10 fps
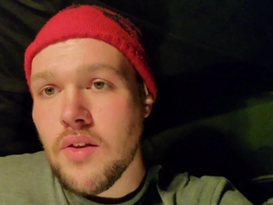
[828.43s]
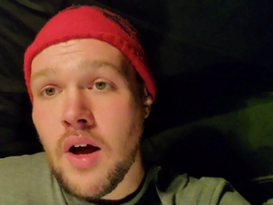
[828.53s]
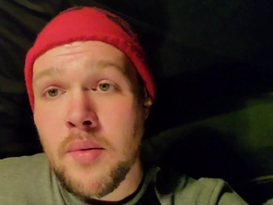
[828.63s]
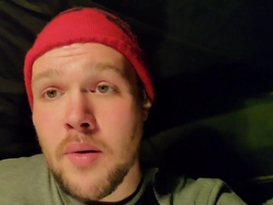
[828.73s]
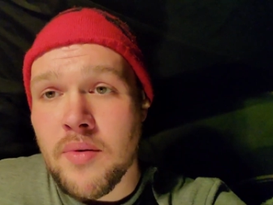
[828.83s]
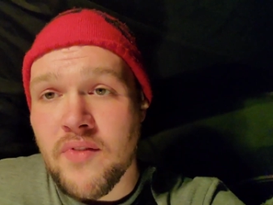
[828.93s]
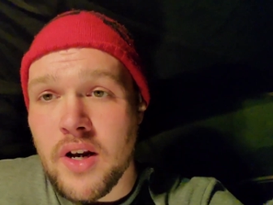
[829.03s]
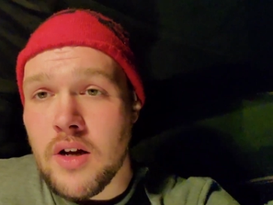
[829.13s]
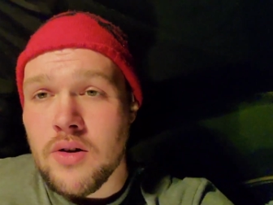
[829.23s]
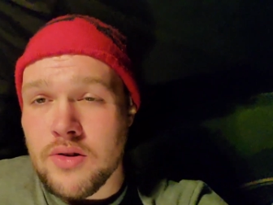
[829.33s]
upcoming
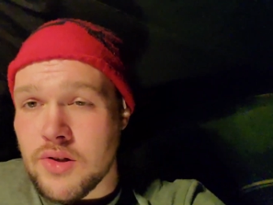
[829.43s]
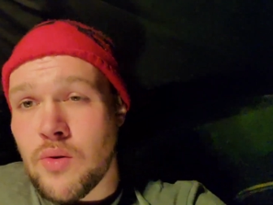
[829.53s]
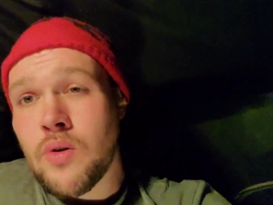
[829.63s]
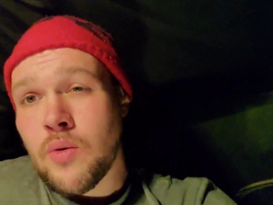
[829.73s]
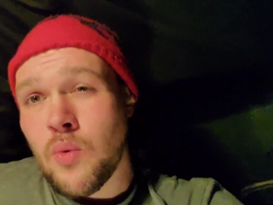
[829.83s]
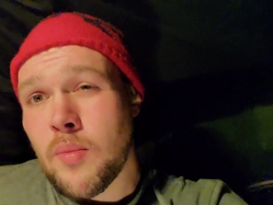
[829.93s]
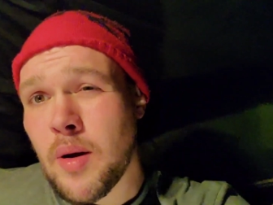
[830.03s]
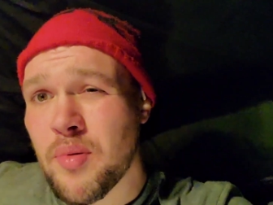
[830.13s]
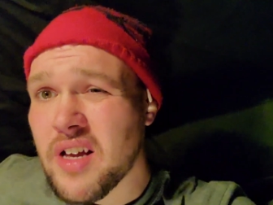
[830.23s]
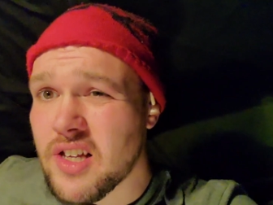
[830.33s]
videos or what my
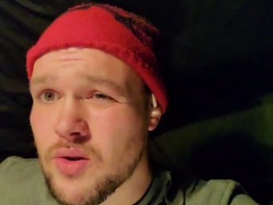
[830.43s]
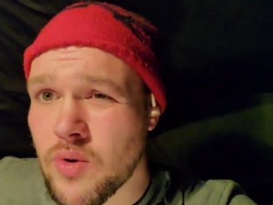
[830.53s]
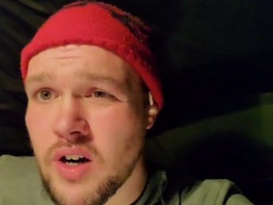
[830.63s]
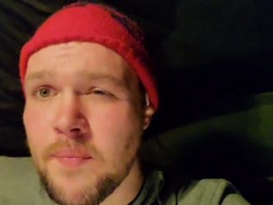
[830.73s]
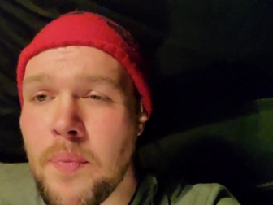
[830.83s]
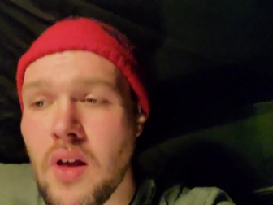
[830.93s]
plans were,